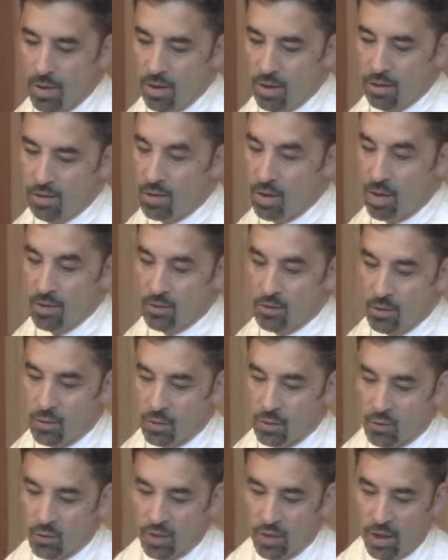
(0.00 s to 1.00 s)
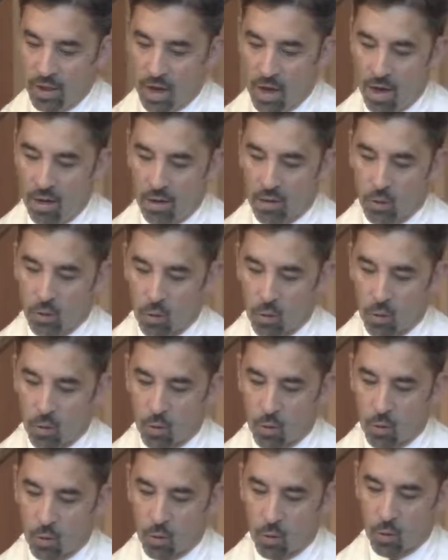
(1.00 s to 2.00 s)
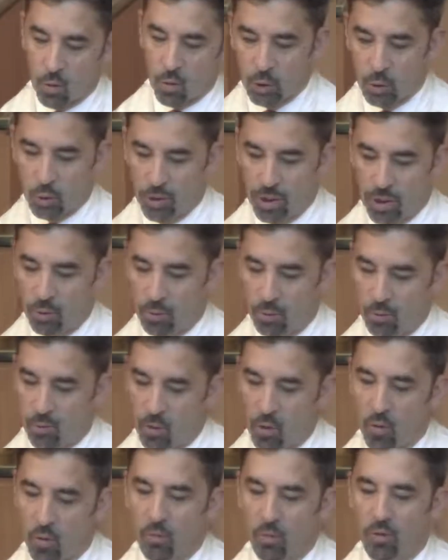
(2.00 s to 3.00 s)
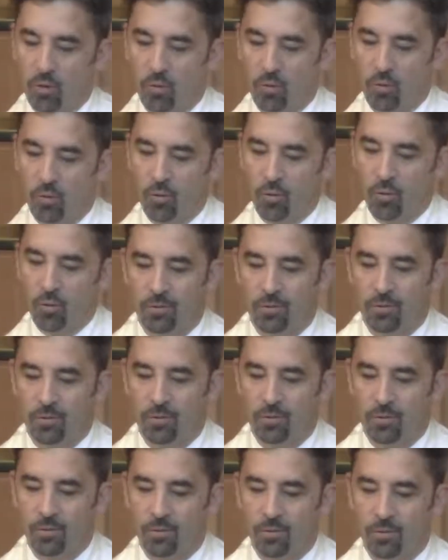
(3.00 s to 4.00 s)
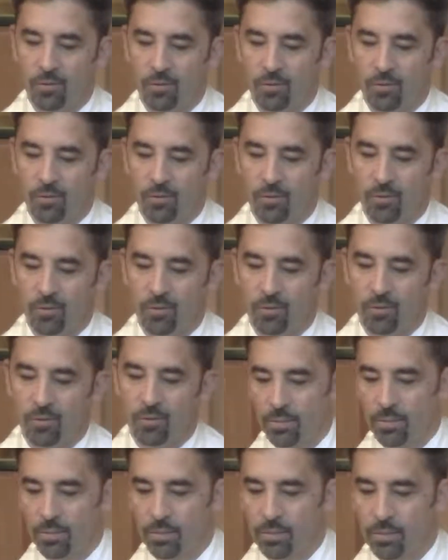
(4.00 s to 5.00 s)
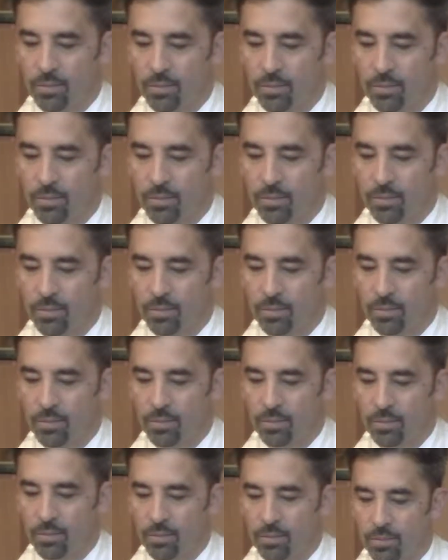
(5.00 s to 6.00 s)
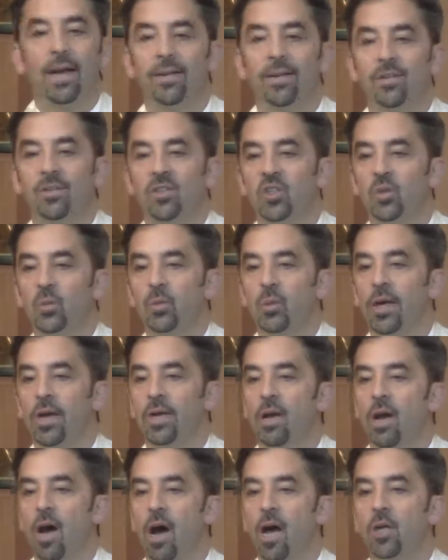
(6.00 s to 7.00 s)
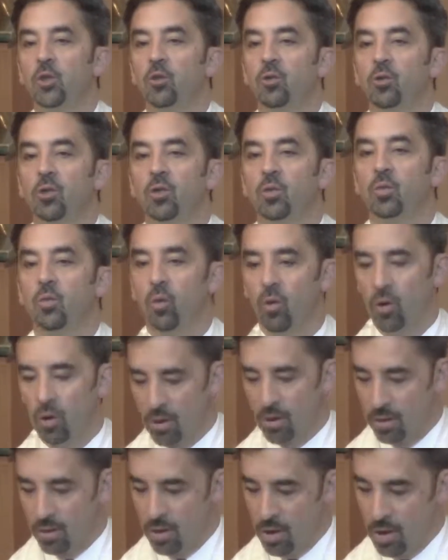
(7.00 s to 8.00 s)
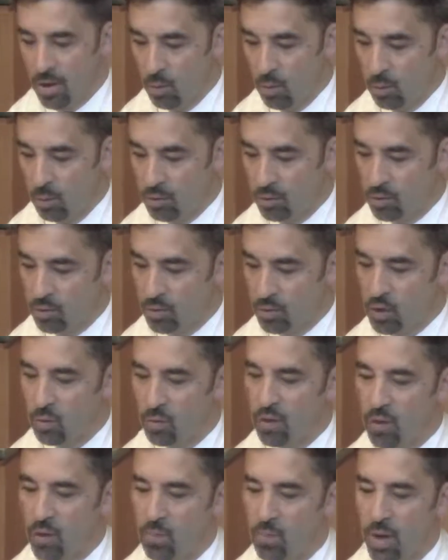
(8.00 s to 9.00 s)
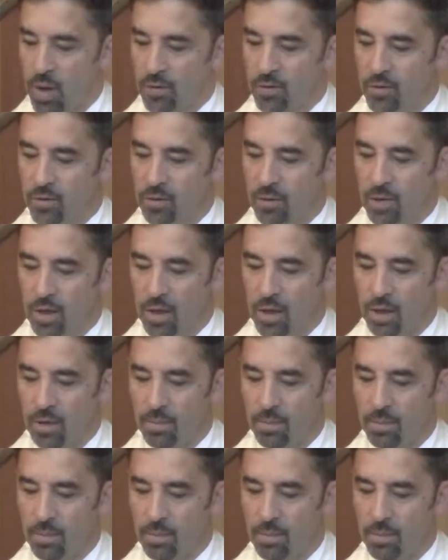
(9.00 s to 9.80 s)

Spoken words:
Dozens of synagogues across the country and the Reform movement have done so as well, and we anticipate hundreds more will do so in the months to come.